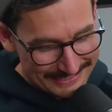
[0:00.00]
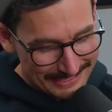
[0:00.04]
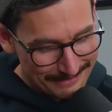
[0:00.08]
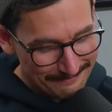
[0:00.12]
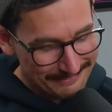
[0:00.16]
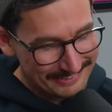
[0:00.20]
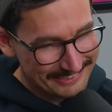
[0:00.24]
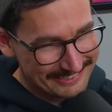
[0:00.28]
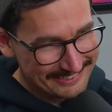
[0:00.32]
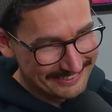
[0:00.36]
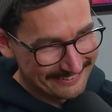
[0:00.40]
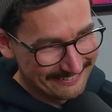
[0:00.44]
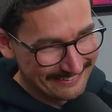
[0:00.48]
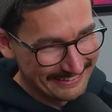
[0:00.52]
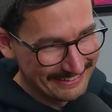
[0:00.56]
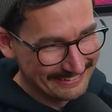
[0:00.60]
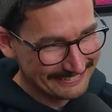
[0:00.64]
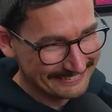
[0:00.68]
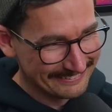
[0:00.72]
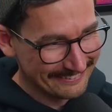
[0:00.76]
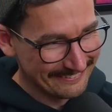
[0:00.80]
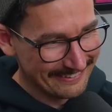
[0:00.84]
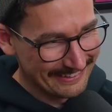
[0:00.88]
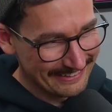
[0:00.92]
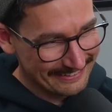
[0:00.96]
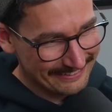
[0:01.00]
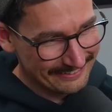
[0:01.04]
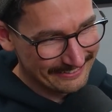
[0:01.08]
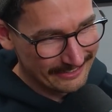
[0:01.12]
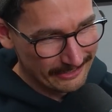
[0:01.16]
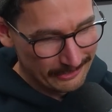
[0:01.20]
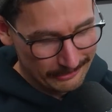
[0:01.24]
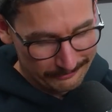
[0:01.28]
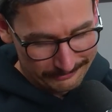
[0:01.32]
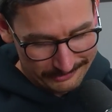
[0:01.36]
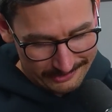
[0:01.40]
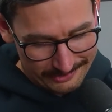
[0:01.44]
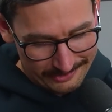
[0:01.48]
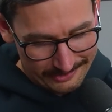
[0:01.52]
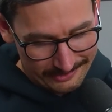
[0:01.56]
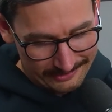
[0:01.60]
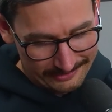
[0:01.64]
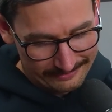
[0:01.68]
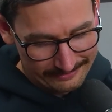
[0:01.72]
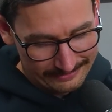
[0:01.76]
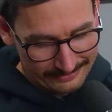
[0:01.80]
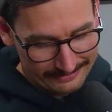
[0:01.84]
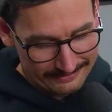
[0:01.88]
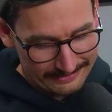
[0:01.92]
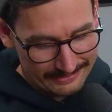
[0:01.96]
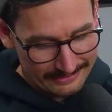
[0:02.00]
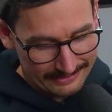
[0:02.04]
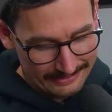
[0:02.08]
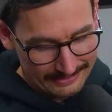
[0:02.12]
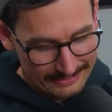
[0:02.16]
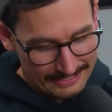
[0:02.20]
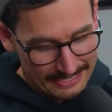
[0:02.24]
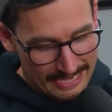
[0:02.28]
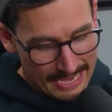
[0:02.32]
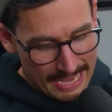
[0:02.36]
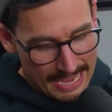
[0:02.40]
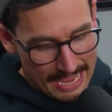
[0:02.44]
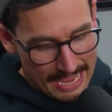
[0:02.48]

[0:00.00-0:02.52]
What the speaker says: Timmy Taranto, I don't know if you heard of this kid.